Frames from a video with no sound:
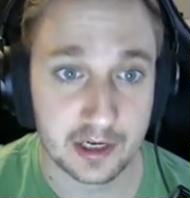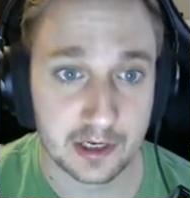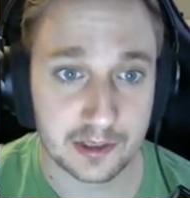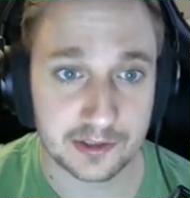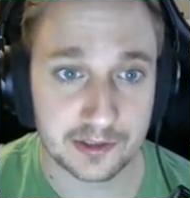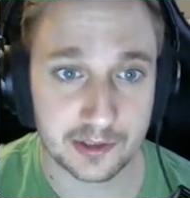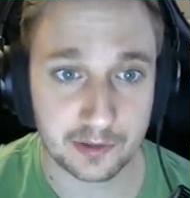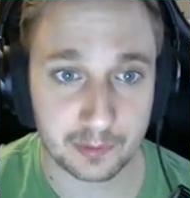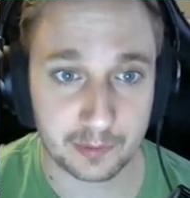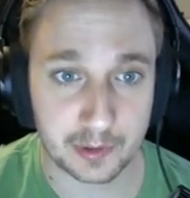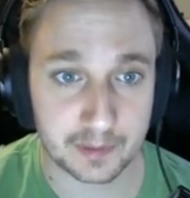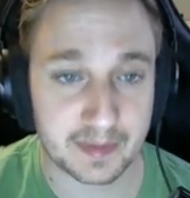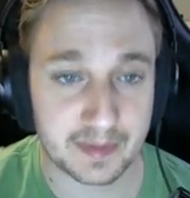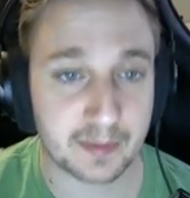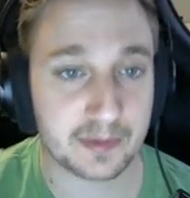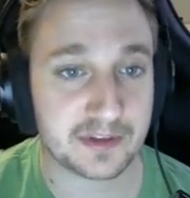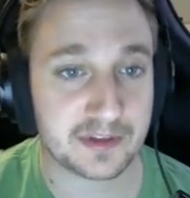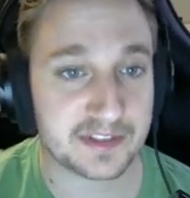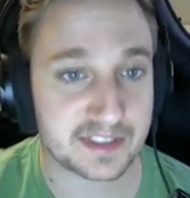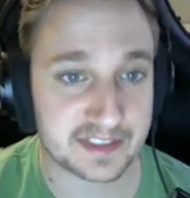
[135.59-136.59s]
So if we
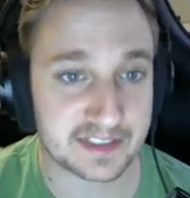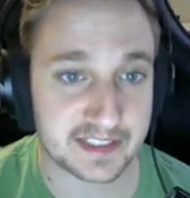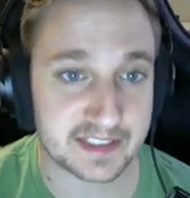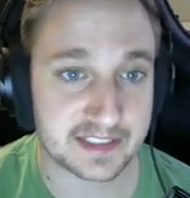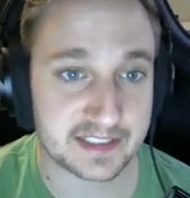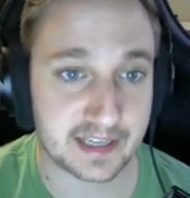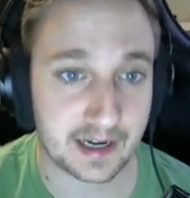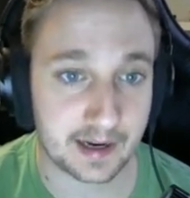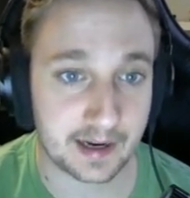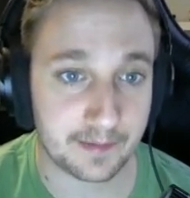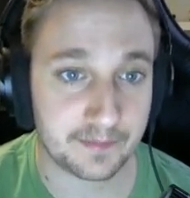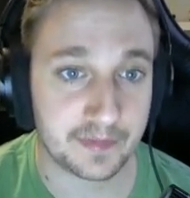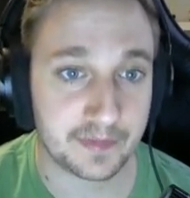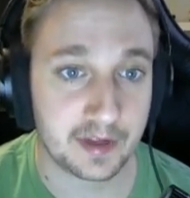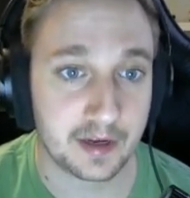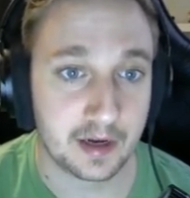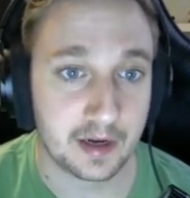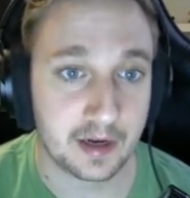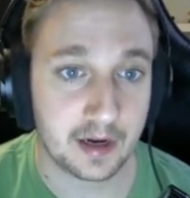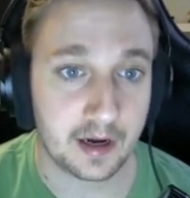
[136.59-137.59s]
remember in 6/8 time,
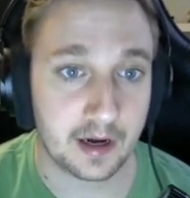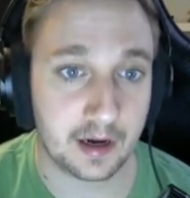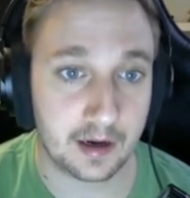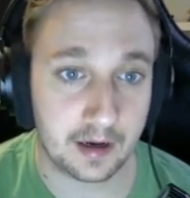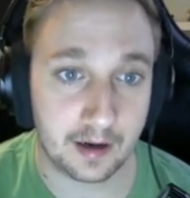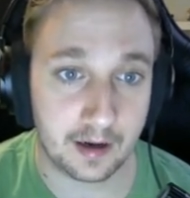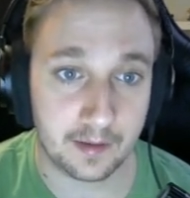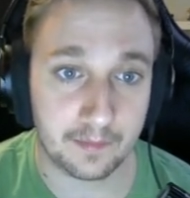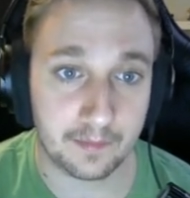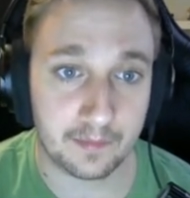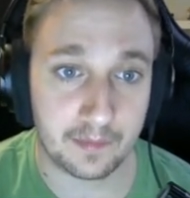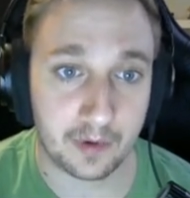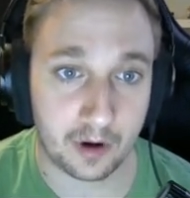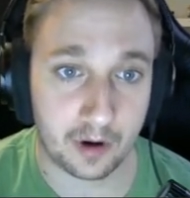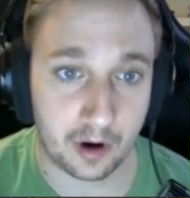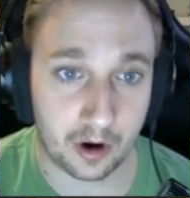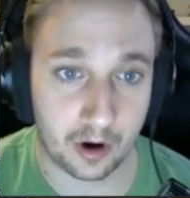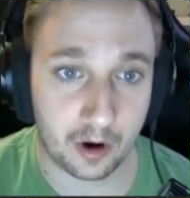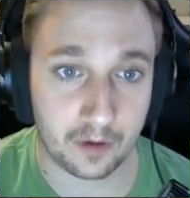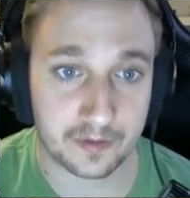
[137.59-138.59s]

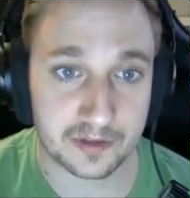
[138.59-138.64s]
all